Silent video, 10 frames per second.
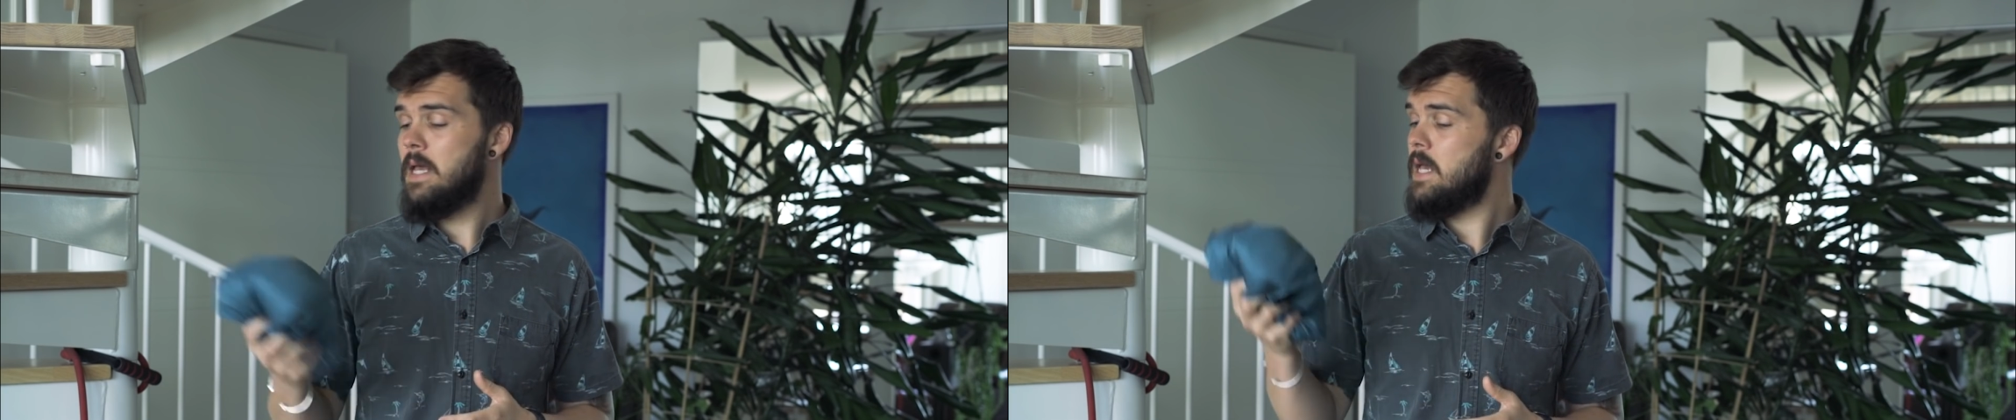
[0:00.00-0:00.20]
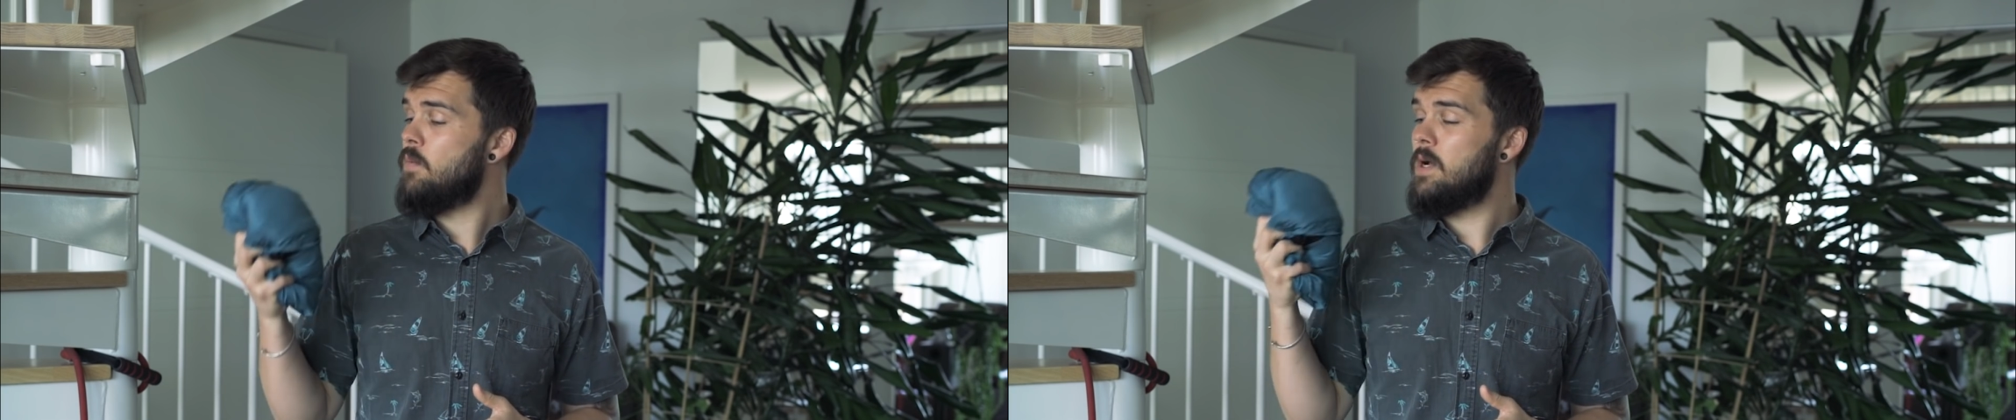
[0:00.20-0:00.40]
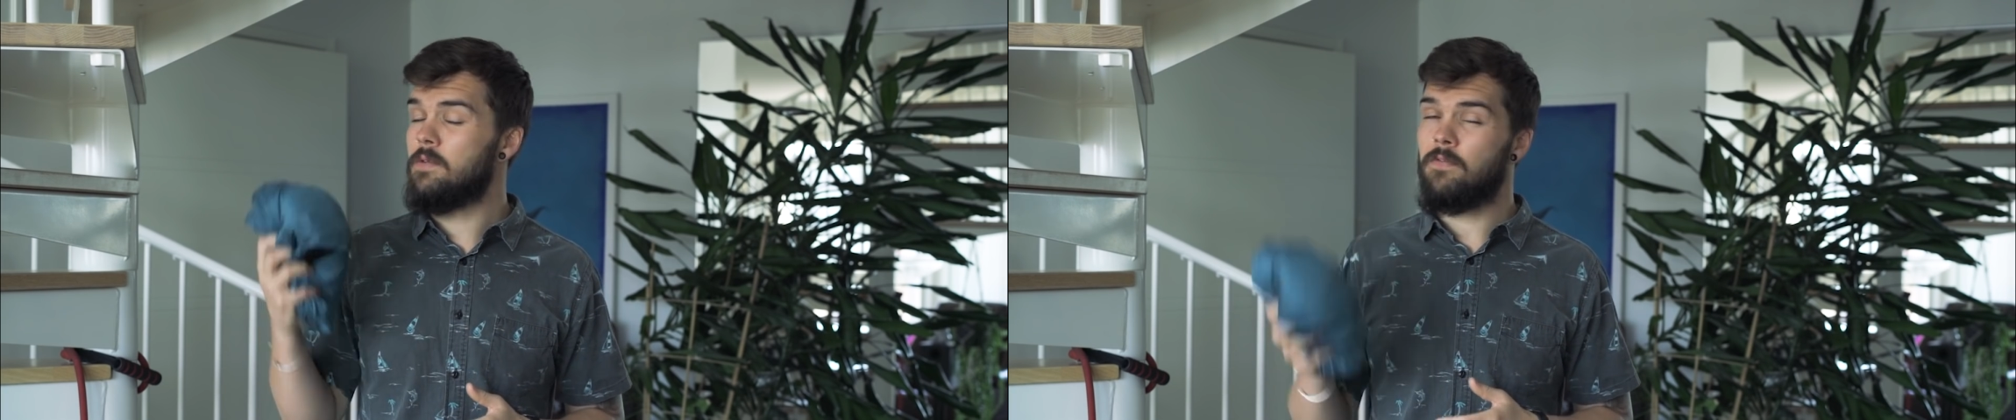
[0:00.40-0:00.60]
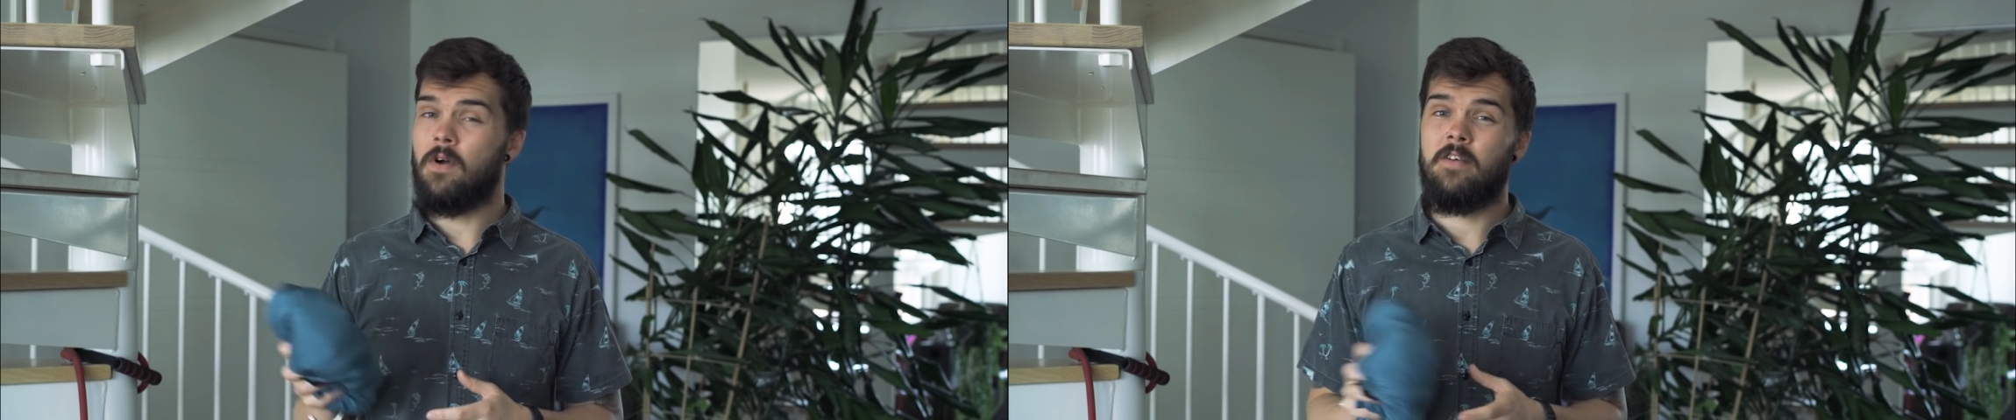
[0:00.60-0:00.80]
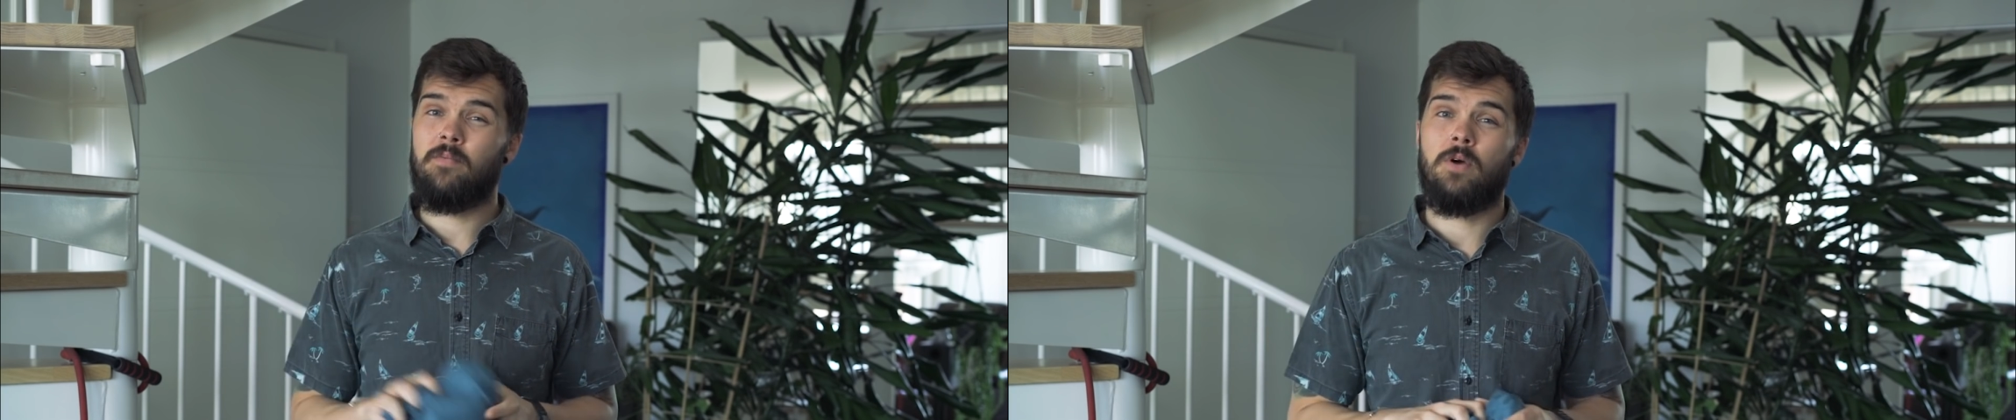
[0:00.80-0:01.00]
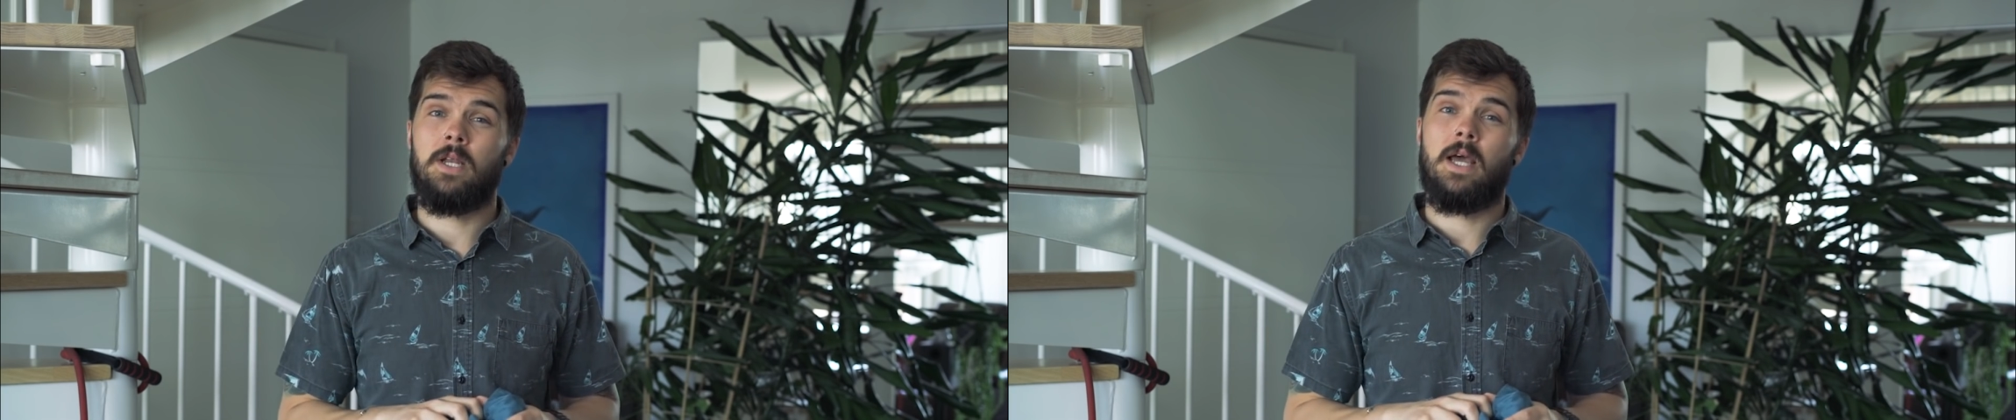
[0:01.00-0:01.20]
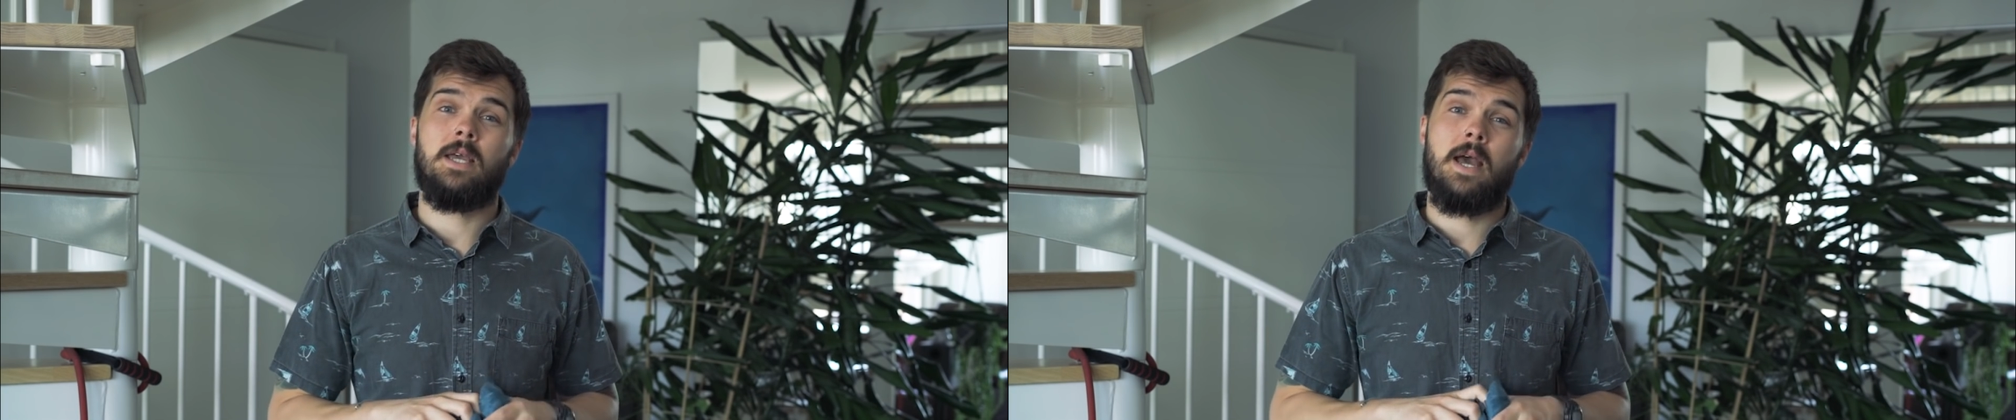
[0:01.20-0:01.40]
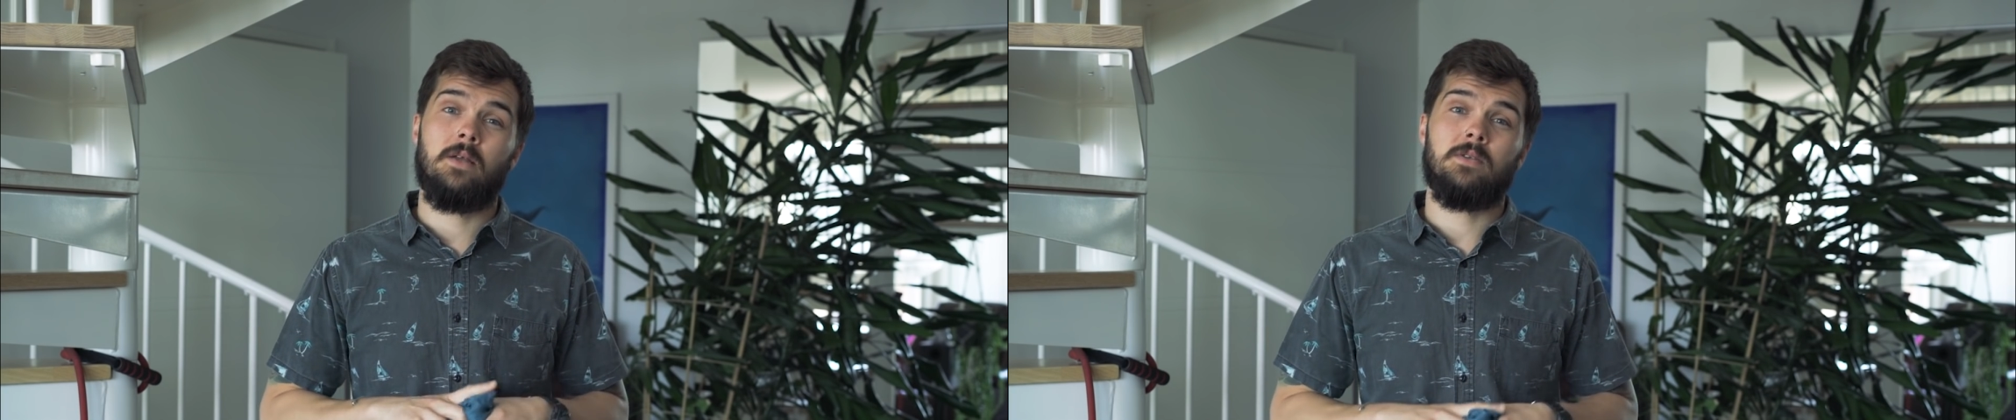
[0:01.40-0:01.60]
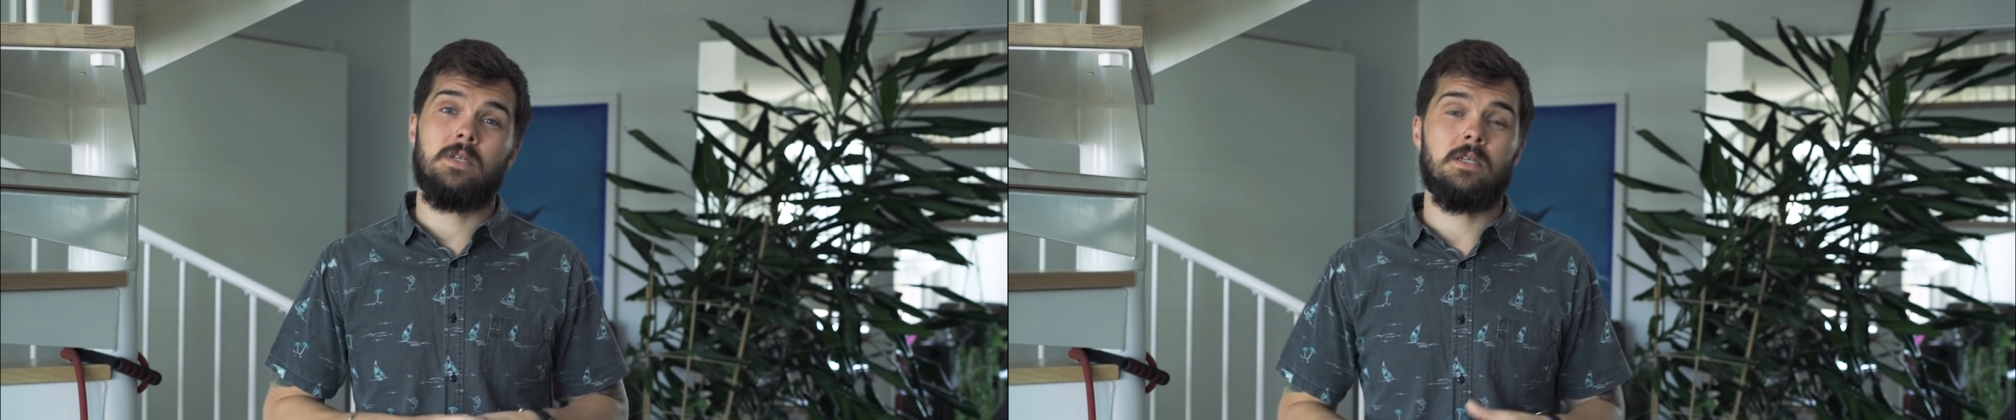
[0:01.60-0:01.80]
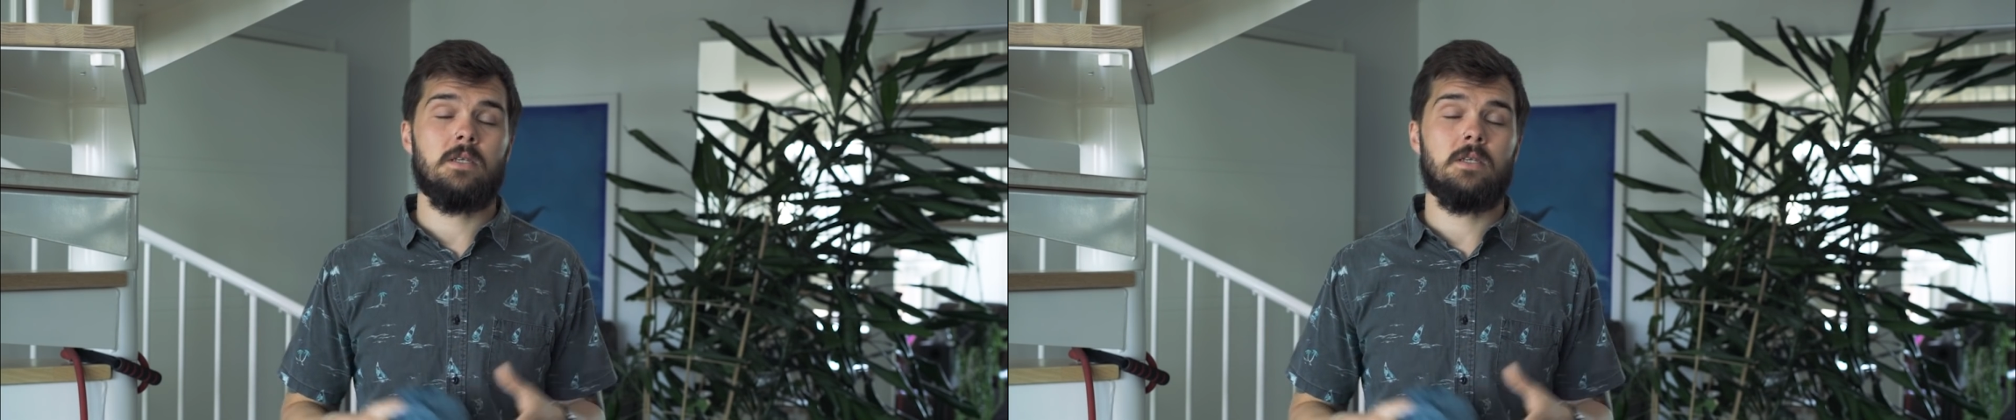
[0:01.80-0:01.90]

It weighs 5.8 ounces,